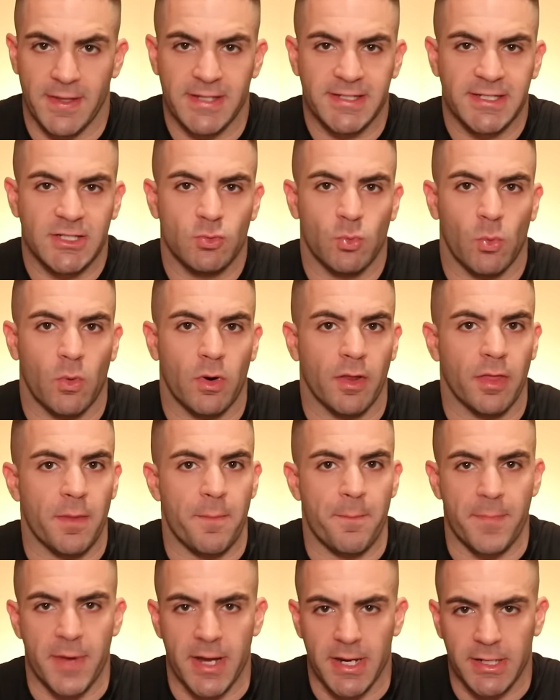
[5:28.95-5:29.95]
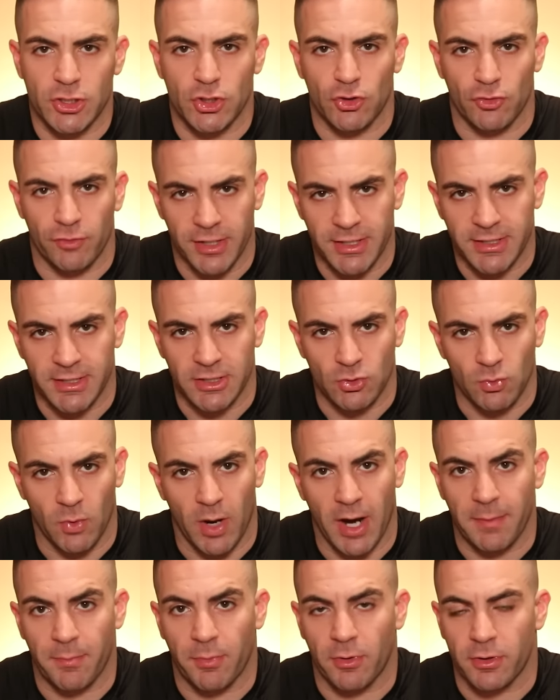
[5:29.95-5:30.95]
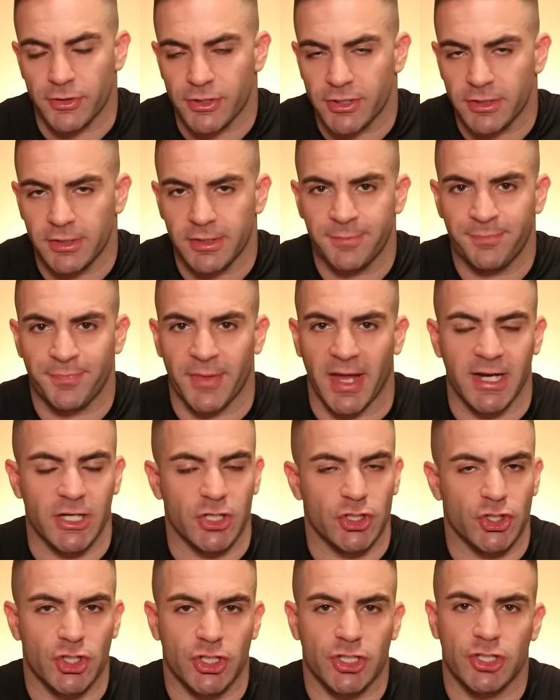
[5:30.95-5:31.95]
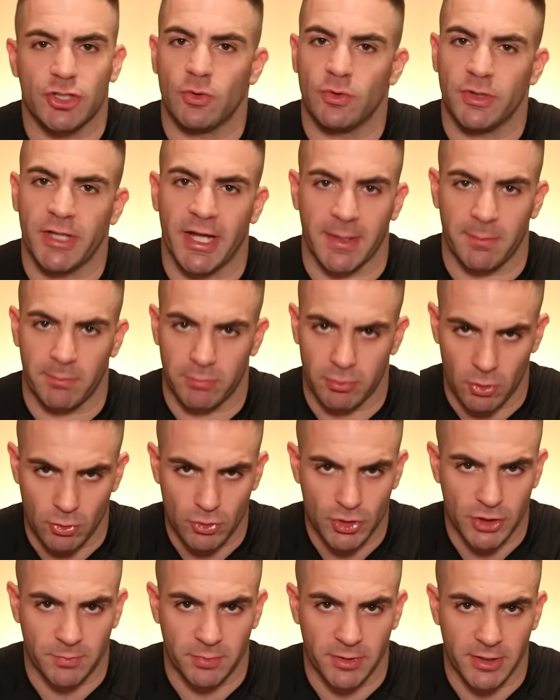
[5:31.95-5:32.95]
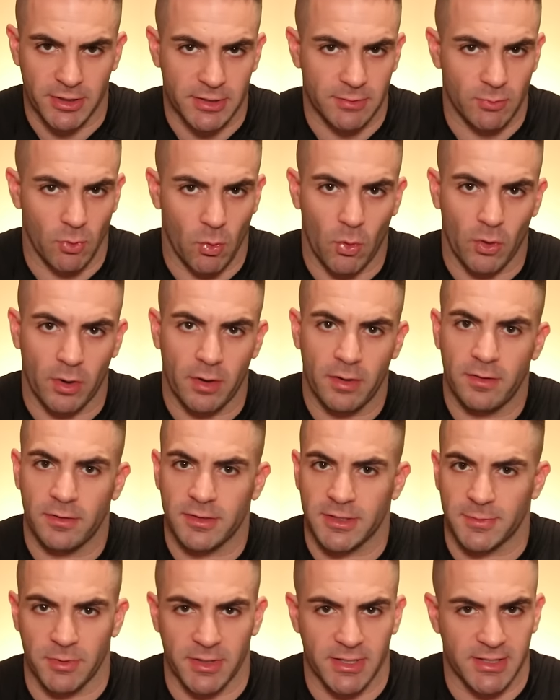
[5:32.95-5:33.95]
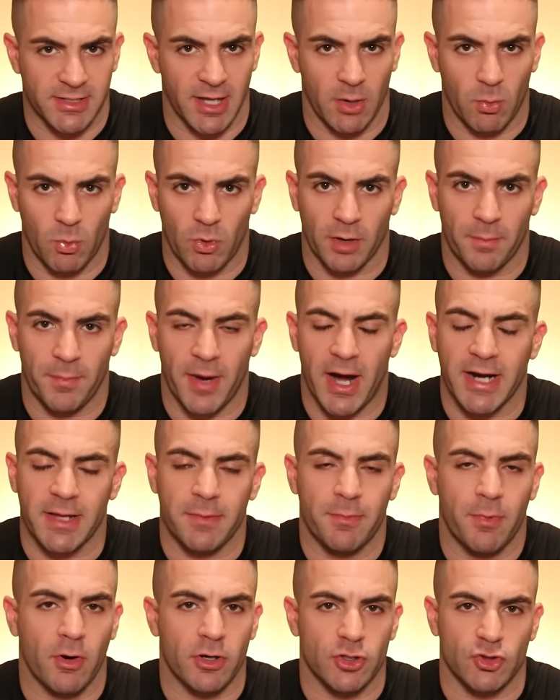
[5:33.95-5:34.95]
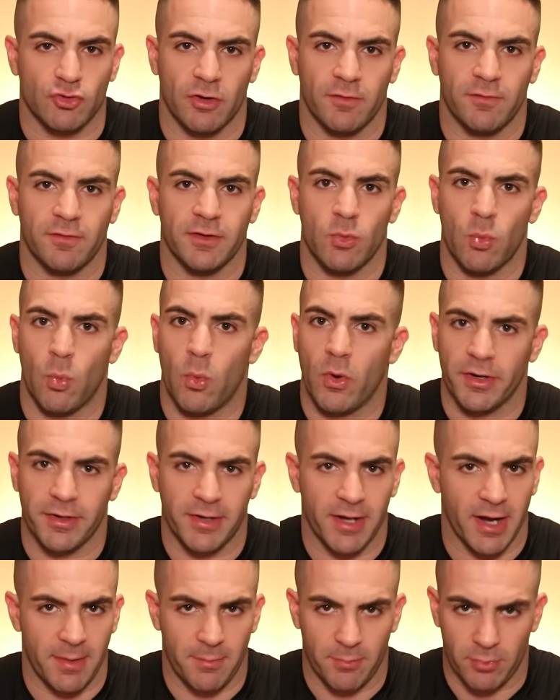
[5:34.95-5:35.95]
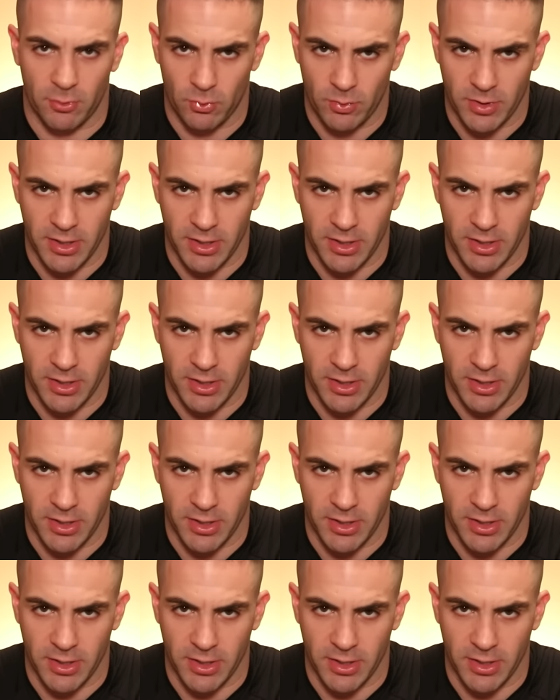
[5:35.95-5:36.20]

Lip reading: And this is one of the major reasons why, personally, I just don't like bro splits or splits that work body parts roughly one time per